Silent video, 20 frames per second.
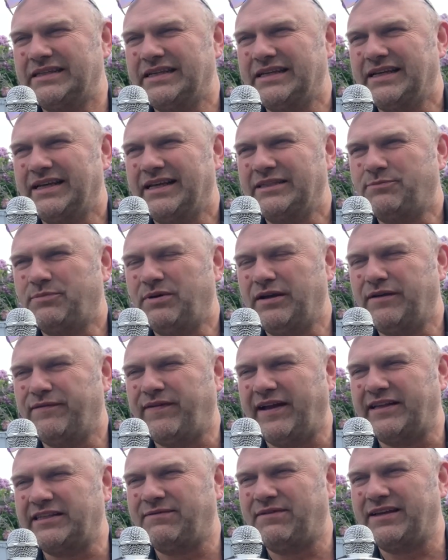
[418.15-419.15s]
it's pretty
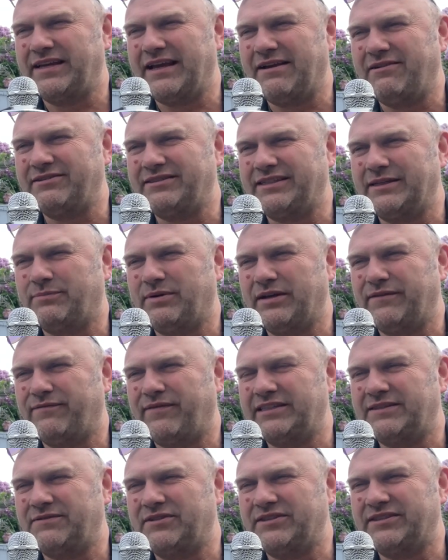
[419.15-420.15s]
effective in here, isn't it? Pretty
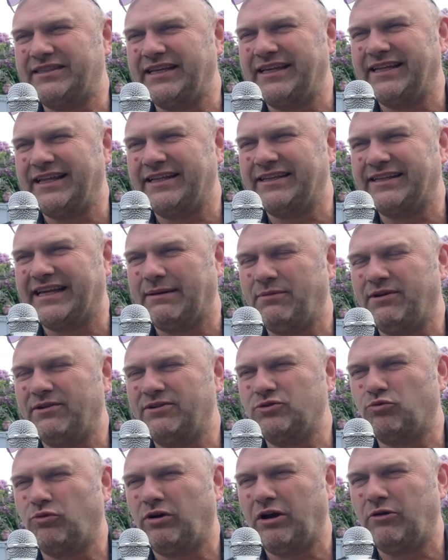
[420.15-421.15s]
effective, you see, and the camera
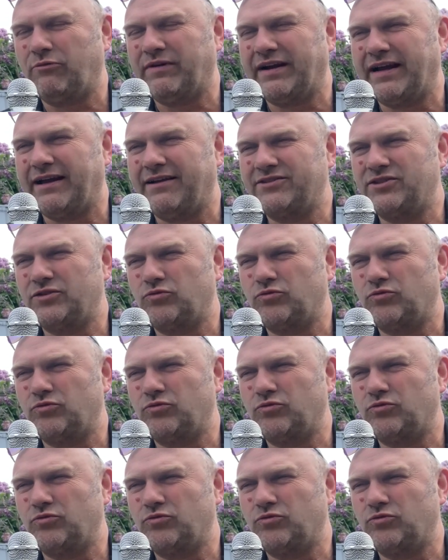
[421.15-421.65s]
goes right round to